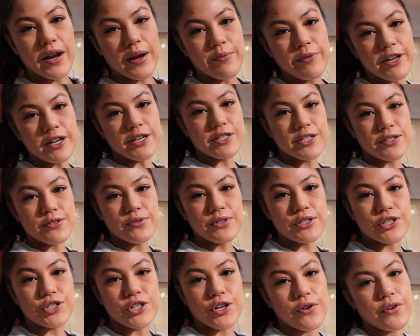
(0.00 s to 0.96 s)
What I'm gonna do
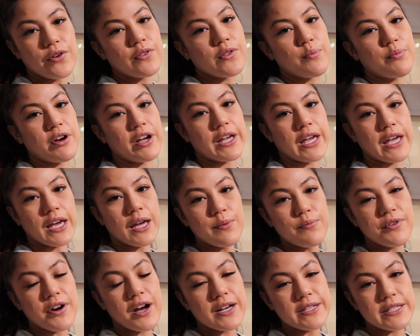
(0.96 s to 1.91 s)
is show you the breaking
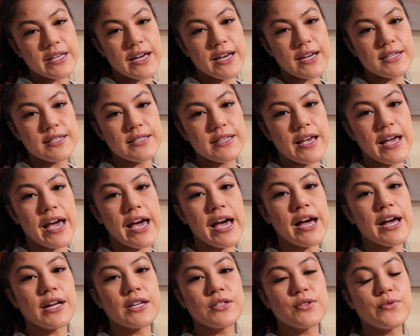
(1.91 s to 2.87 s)
in process
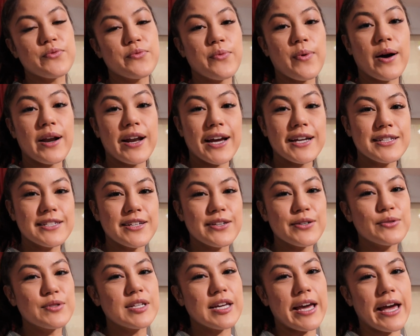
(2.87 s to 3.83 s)
and what I
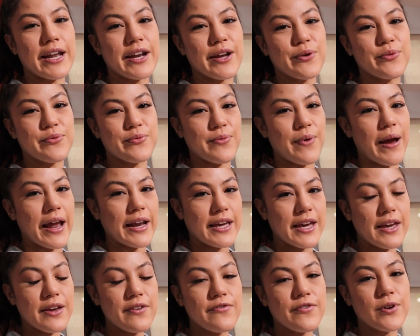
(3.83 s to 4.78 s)
do to get it
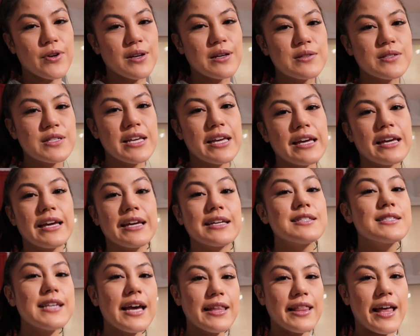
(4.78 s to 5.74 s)
ready for using it
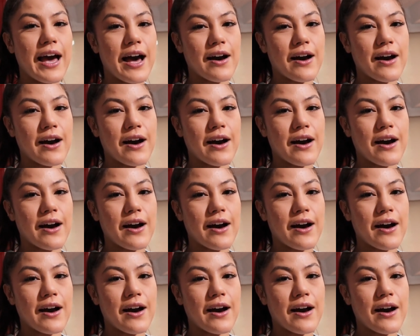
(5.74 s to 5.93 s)
inside the